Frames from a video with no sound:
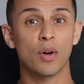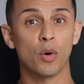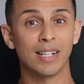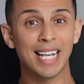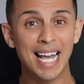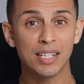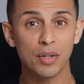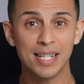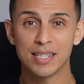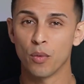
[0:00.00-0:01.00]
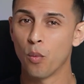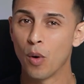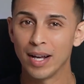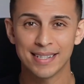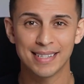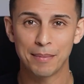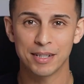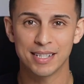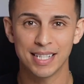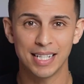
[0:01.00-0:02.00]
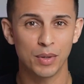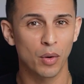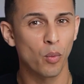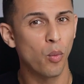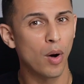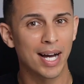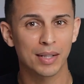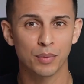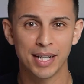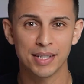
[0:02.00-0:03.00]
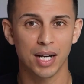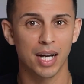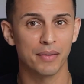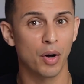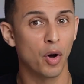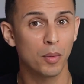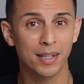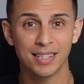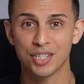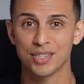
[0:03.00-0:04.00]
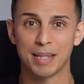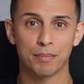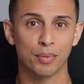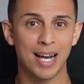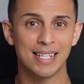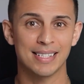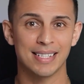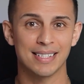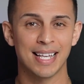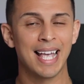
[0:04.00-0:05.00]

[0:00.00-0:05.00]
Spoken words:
Orlando is a well-established city with a wide range of home conditions and prices,